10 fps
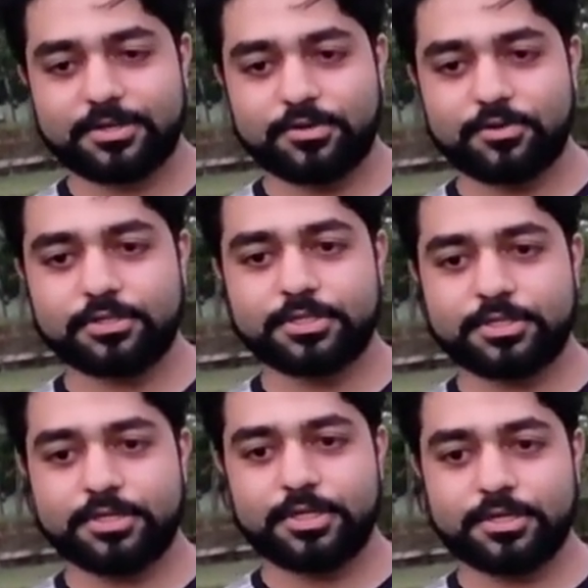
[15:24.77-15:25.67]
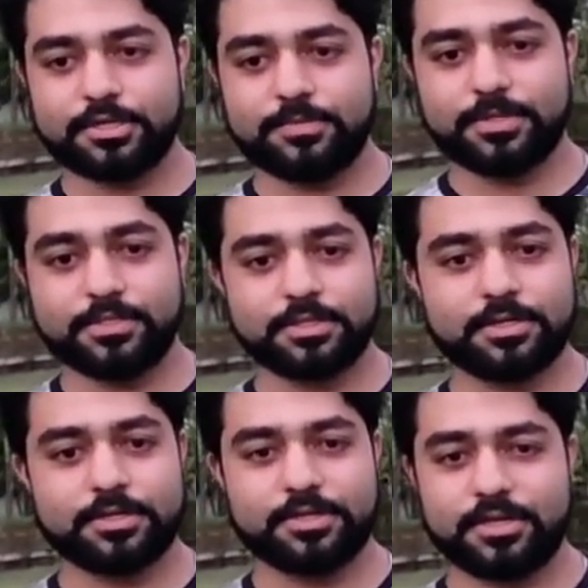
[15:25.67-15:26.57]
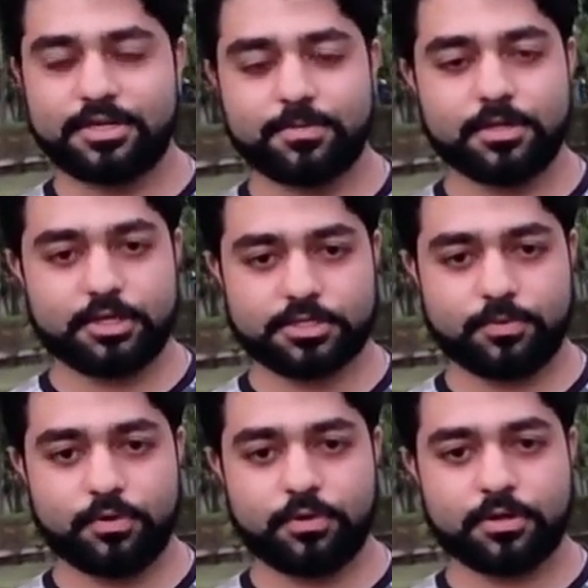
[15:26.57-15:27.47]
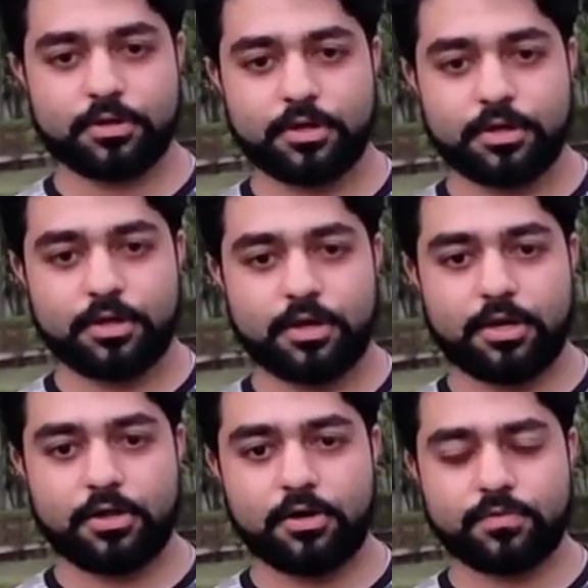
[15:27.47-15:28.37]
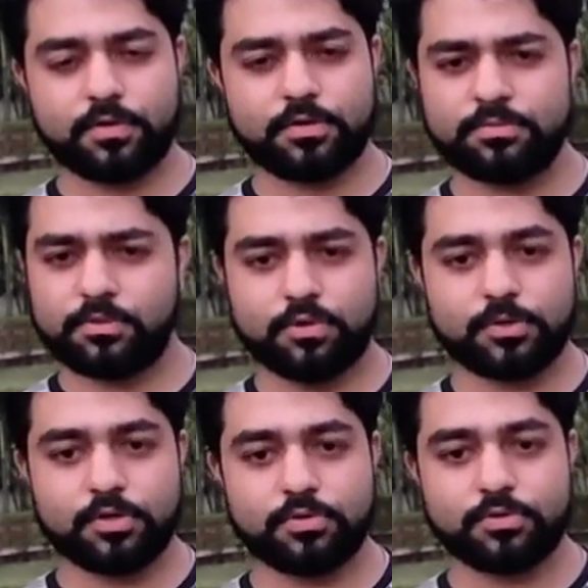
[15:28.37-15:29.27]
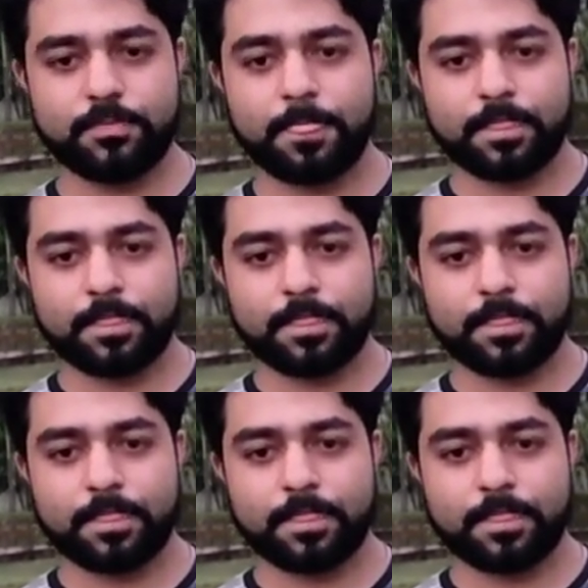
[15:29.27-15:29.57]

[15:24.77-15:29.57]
Northeast India remains relatively unexplored and often overlooked.